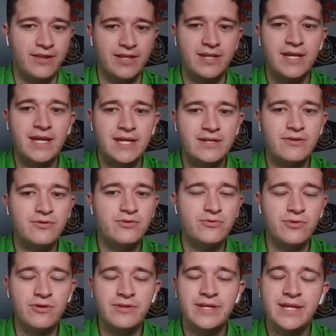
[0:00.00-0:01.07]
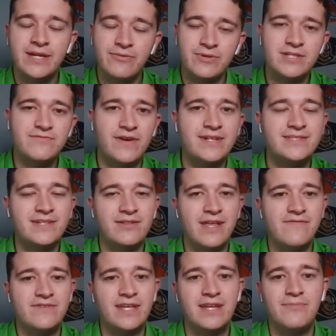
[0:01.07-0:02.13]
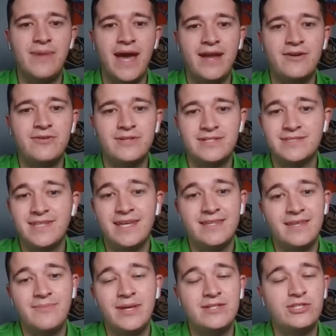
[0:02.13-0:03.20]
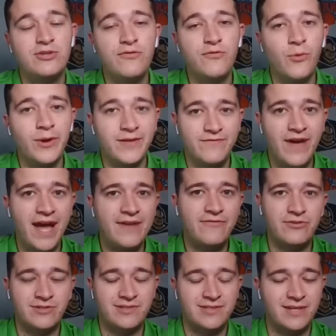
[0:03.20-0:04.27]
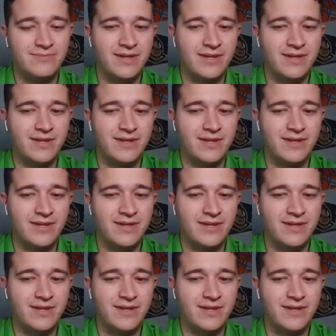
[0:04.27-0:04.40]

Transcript: And, Kuhl, when he's facing the left-handed batter, he's letting them hit 245 versus him.